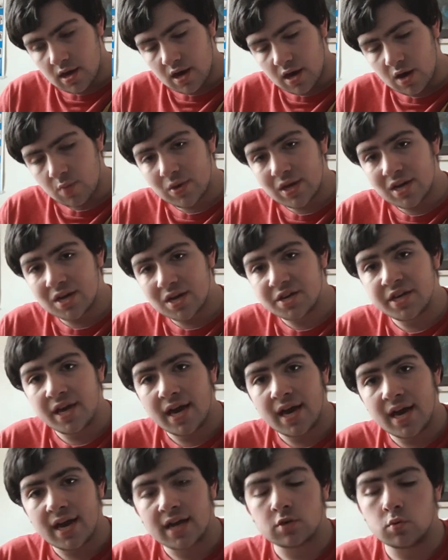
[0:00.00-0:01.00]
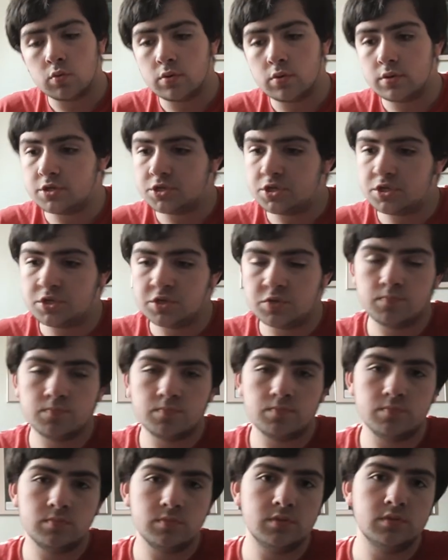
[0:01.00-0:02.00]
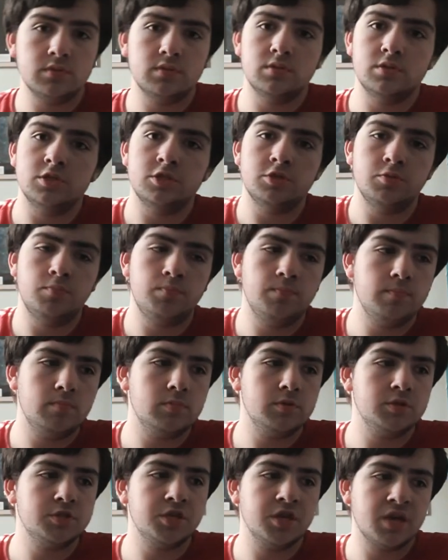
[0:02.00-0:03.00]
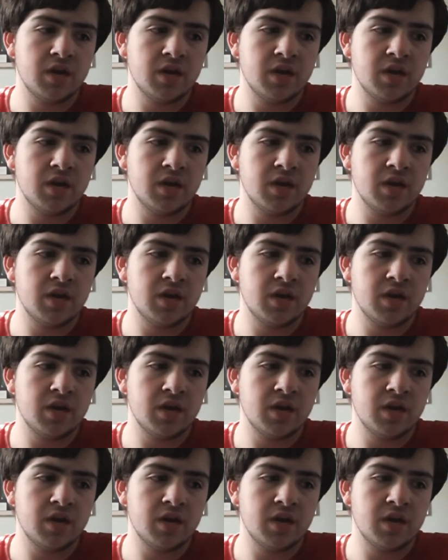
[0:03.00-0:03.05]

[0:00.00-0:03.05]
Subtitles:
And we get attacked. She